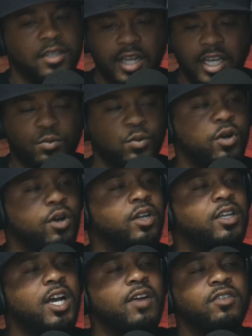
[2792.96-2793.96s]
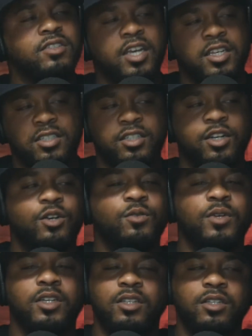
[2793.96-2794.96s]
that's where all the conversation go
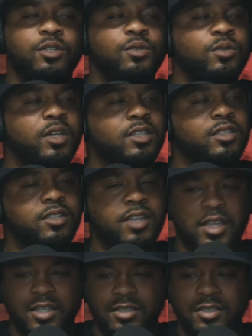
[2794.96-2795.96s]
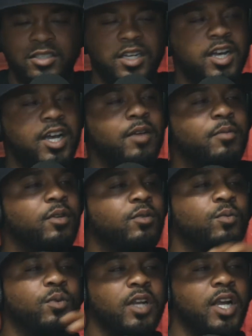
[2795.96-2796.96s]
with the dude at the, at the job
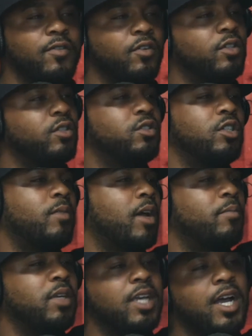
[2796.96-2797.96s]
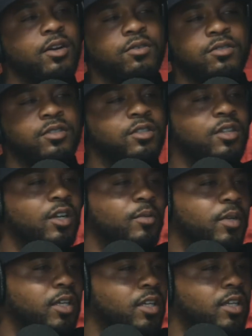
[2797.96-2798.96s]
and whatever she might be out you know what i
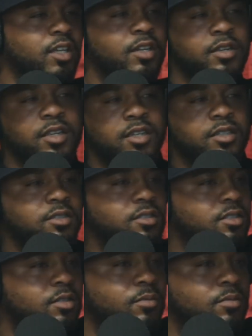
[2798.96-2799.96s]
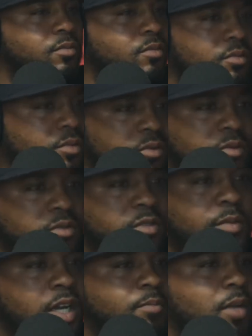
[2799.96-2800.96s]
mean mm-hmm. and, and, some
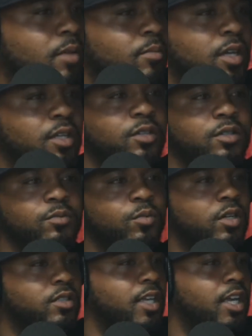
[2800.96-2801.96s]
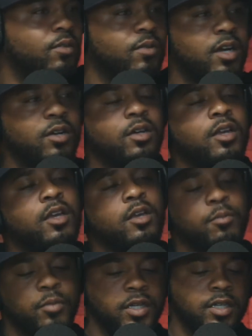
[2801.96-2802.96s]
somebody might meet her and want to take her out
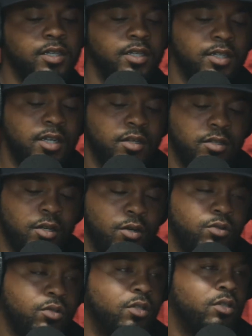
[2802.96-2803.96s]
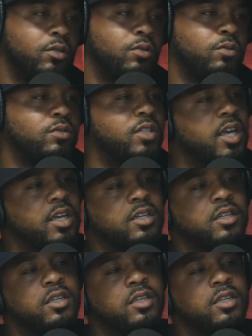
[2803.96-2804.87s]
mm-hmm. but th- those are the dudes that